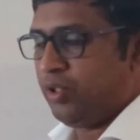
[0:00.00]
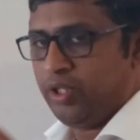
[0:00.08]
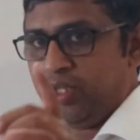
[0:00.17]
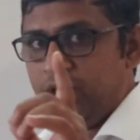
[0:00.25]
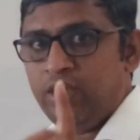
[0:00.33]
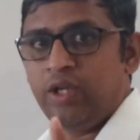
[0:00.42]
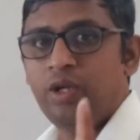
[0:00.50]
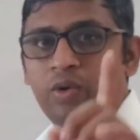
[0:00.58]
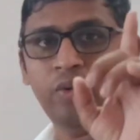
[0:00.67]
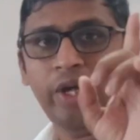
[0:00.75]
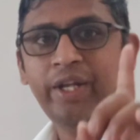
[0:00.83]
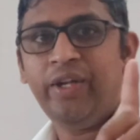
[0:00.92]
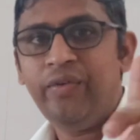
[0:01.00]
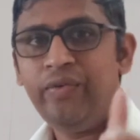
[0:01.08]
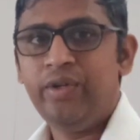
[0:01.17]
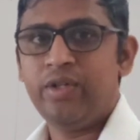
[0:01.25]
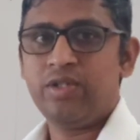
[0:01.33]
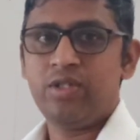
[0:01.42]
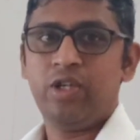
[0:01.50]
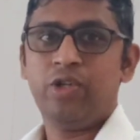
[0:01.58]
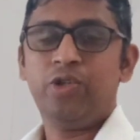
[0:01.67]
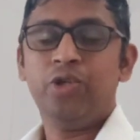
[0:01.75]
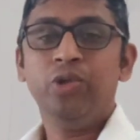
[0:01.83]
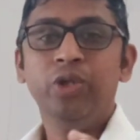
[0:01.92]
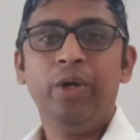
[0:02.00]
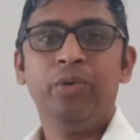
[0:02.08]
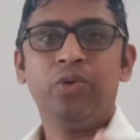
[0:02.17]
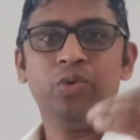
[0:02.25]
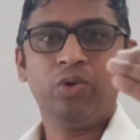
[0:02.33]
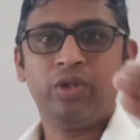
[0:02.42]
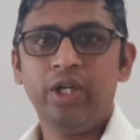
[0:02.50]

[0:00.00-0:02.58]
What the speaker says: in a very first you have to